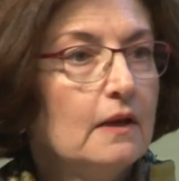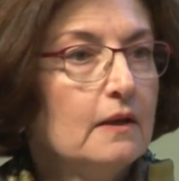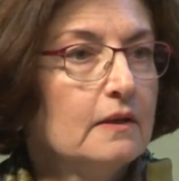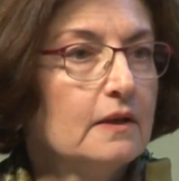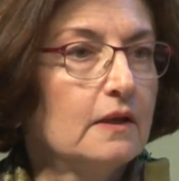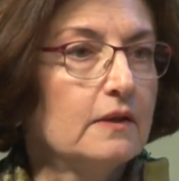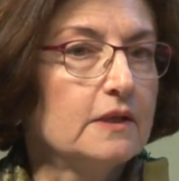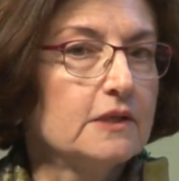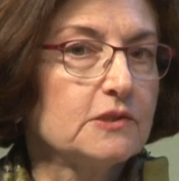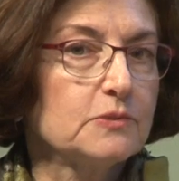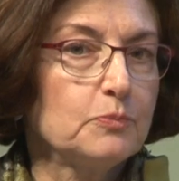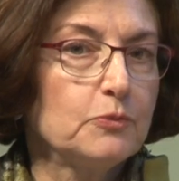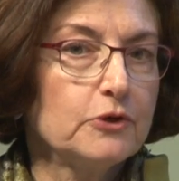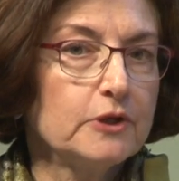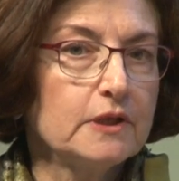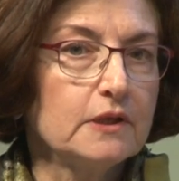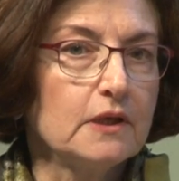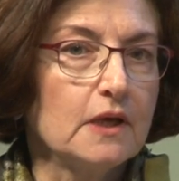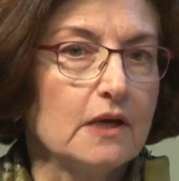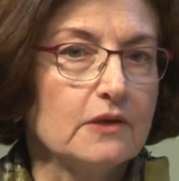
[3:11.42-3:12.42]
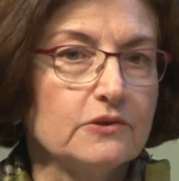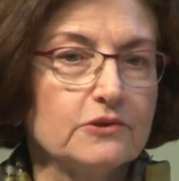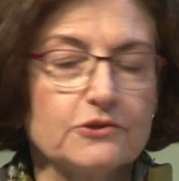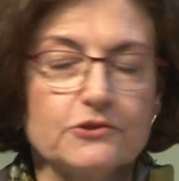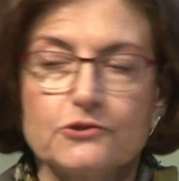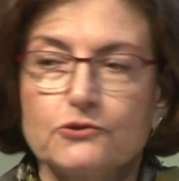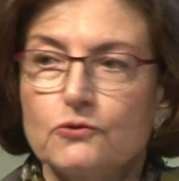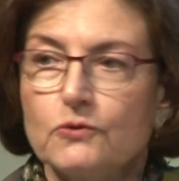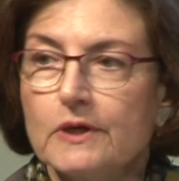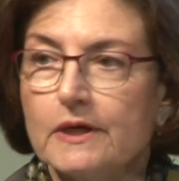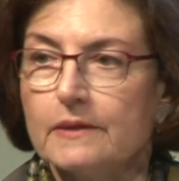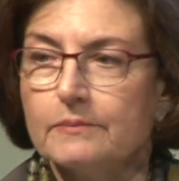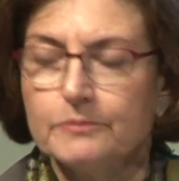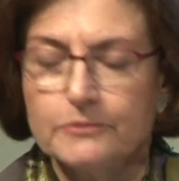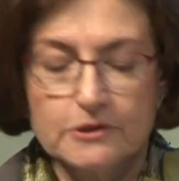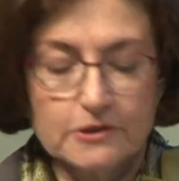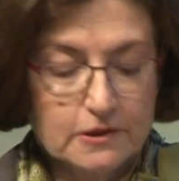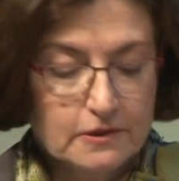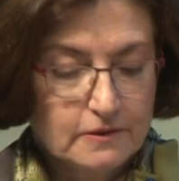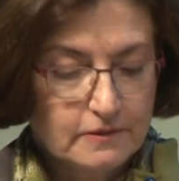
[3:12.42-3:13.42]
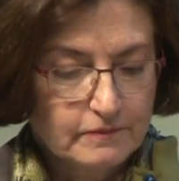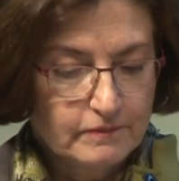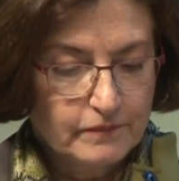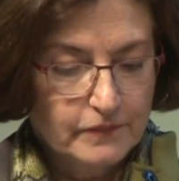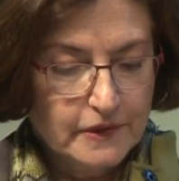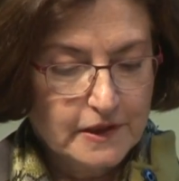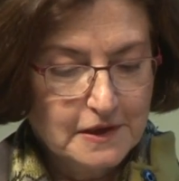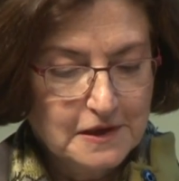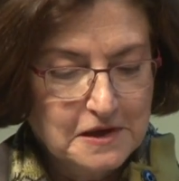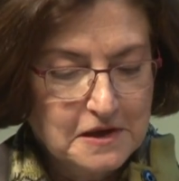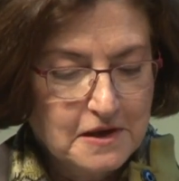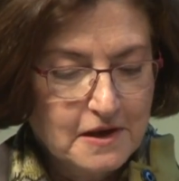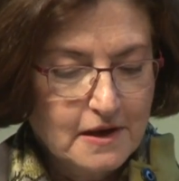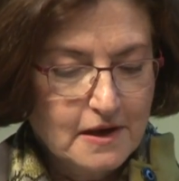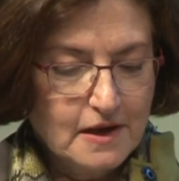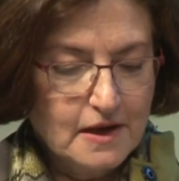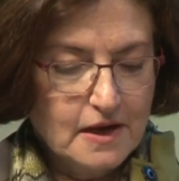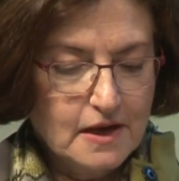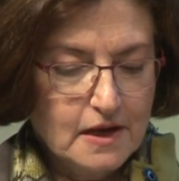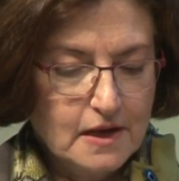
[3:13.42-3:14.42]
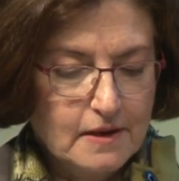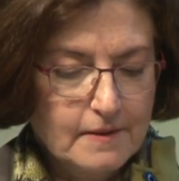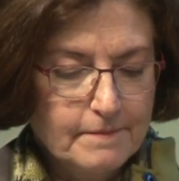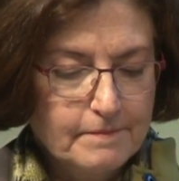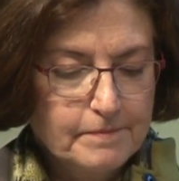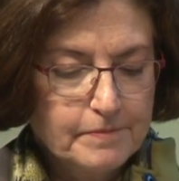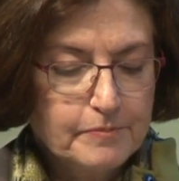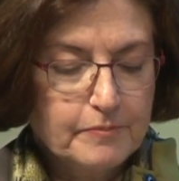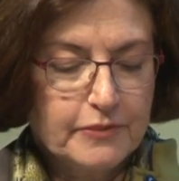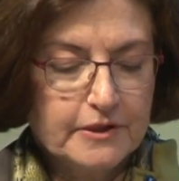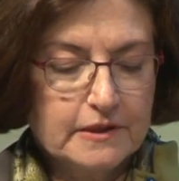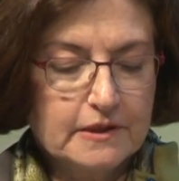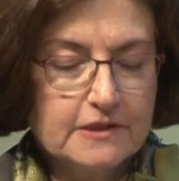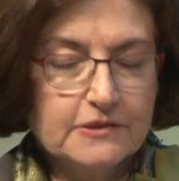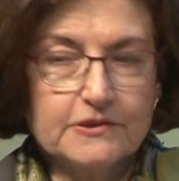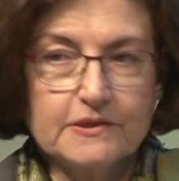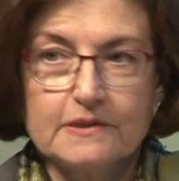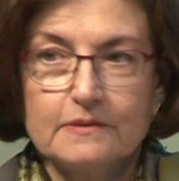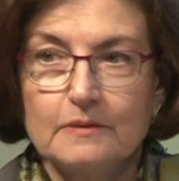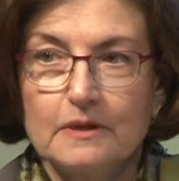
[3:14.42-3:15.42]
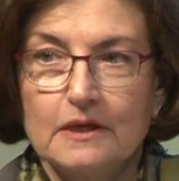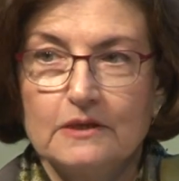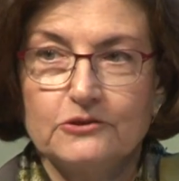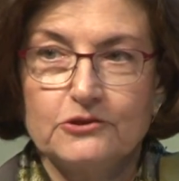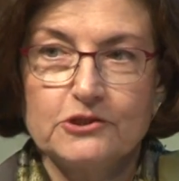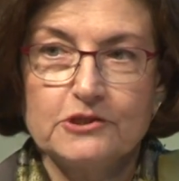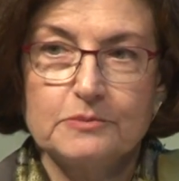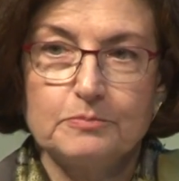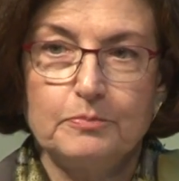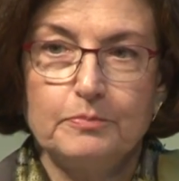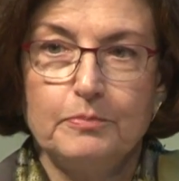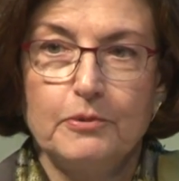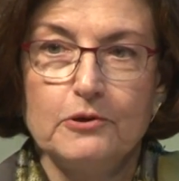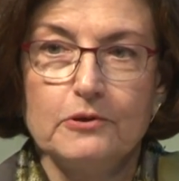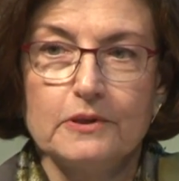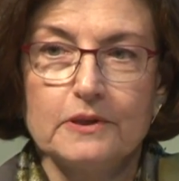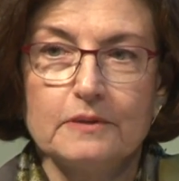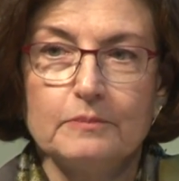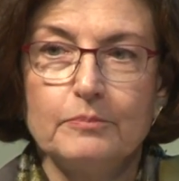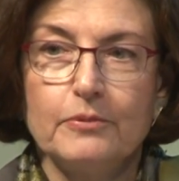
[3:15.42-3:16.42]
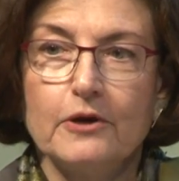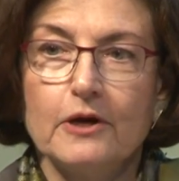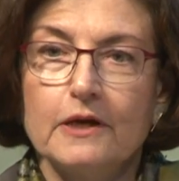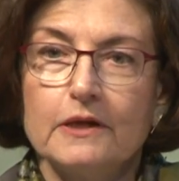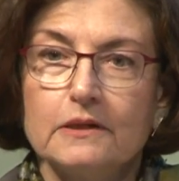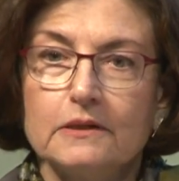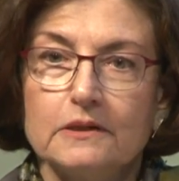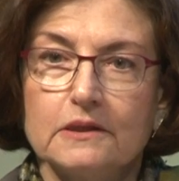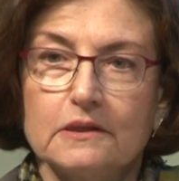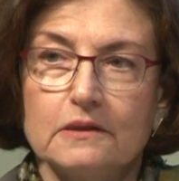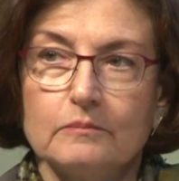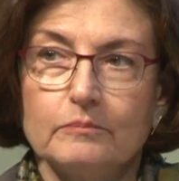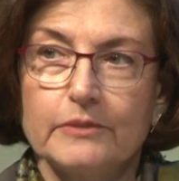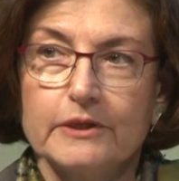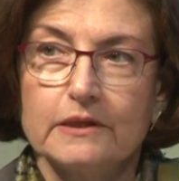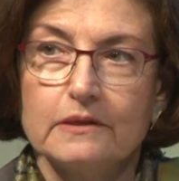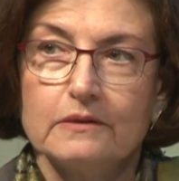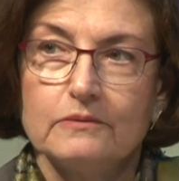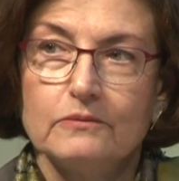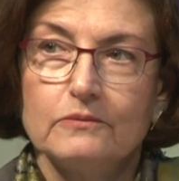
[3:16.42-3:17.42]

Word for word: Now, that's pretty nondescript. Um, but let's uh, just pull it apart a little bit.